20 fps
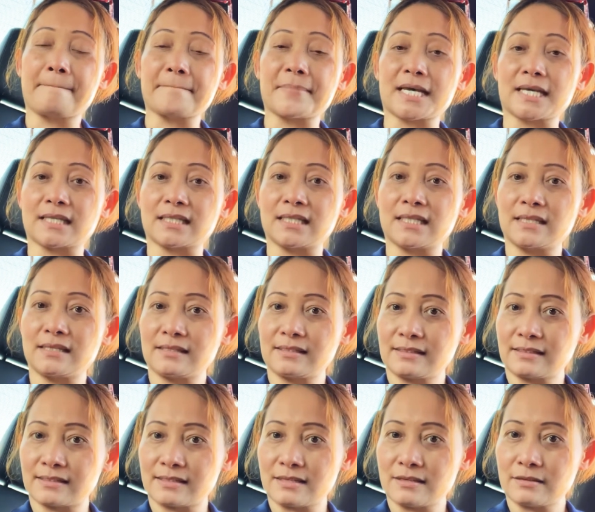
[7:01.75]

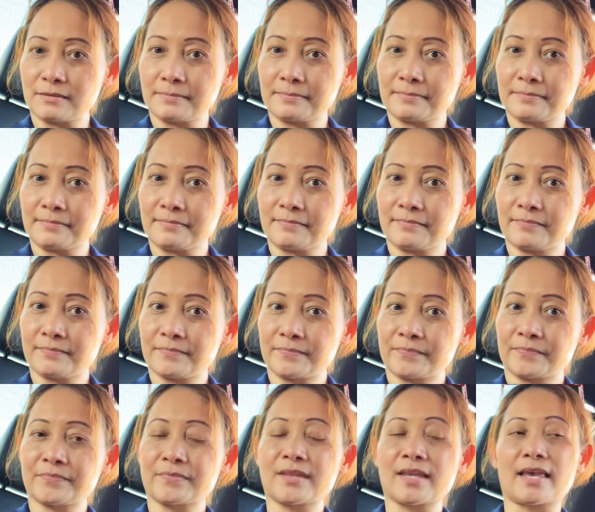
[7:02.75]
magnesium
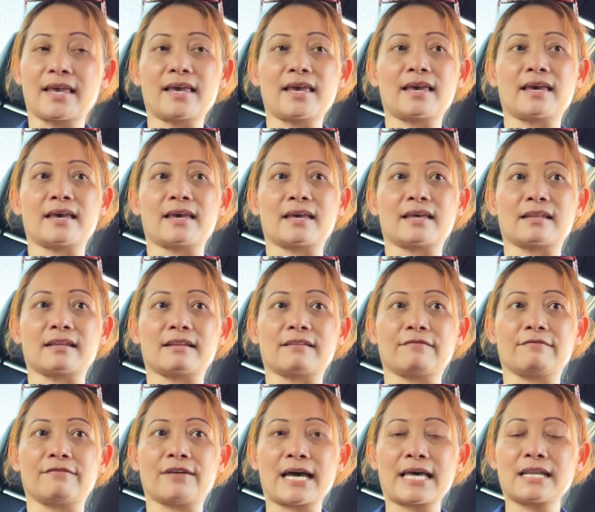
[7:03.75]
and
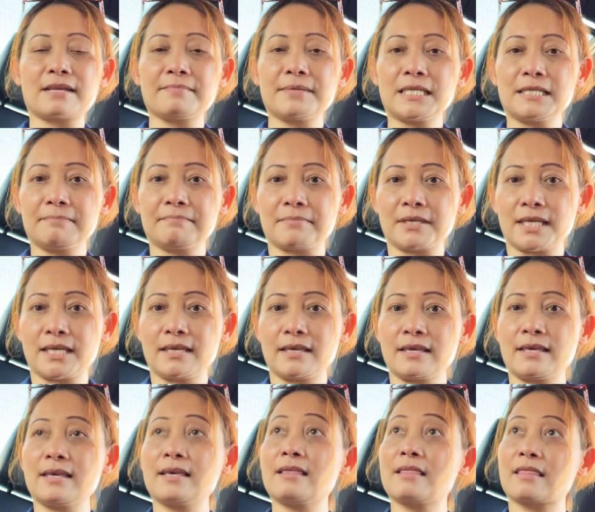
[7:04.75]
vitamin
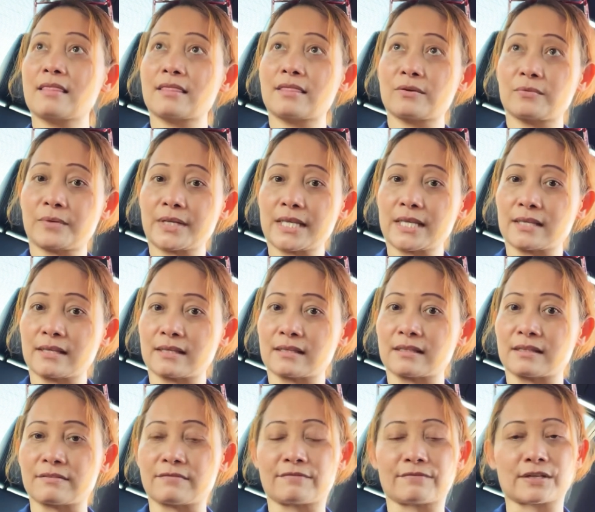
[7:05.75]

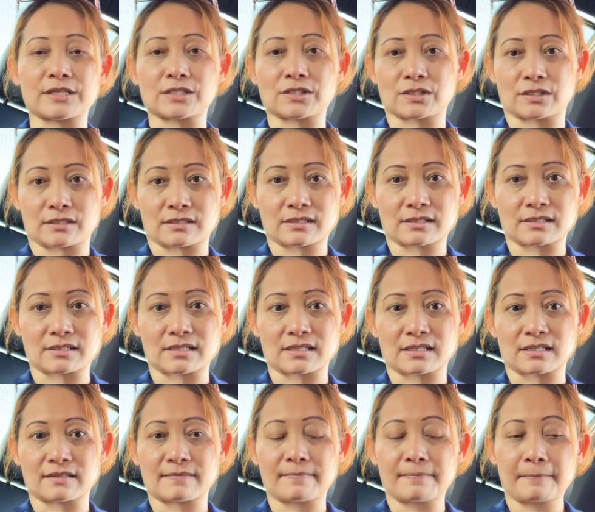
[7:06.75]
B3
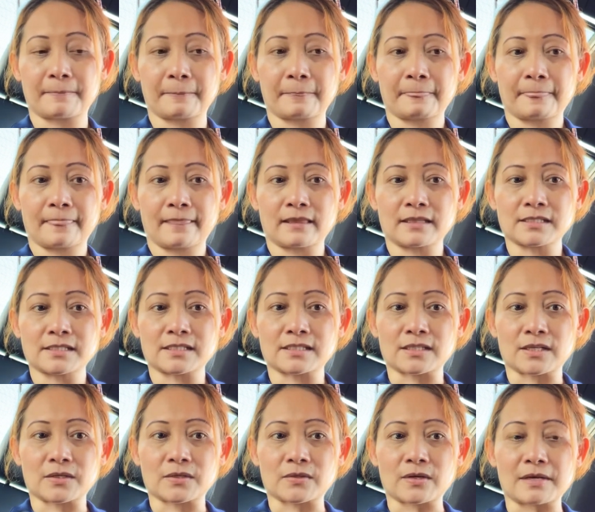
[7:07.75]
deficiency.
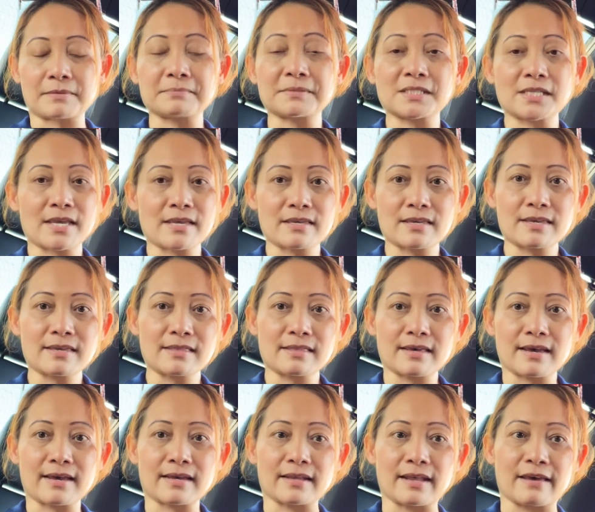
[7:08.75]
So I'm taking
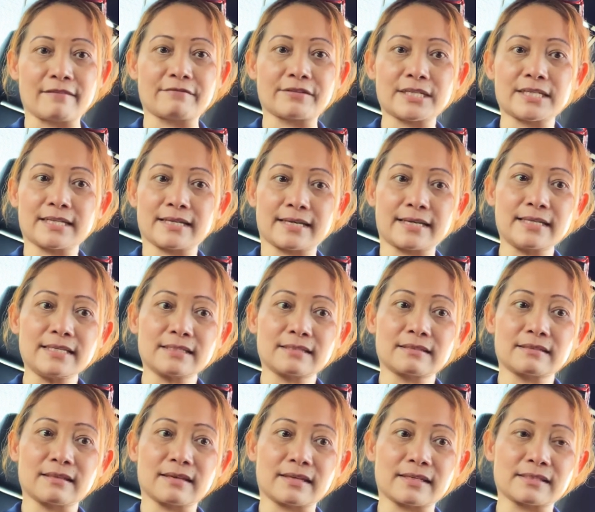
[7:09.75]
that every night.
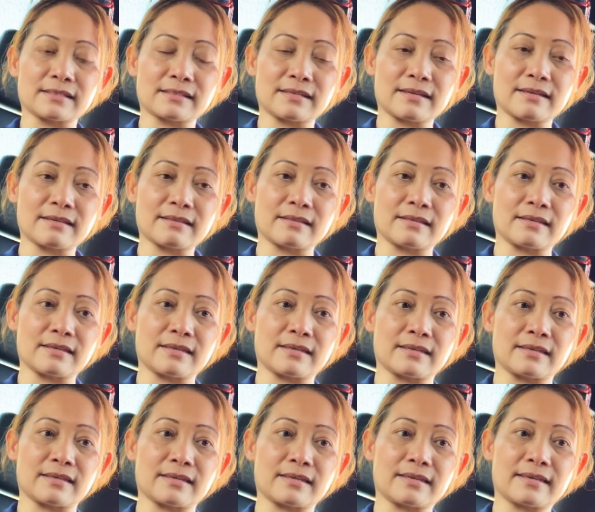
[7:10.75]
I take
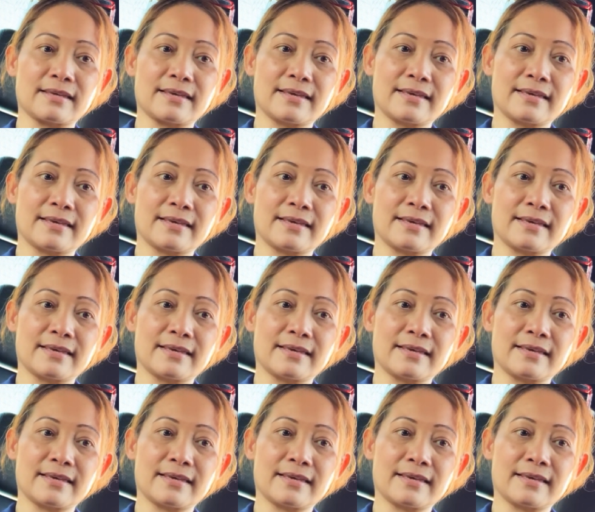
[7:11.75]
the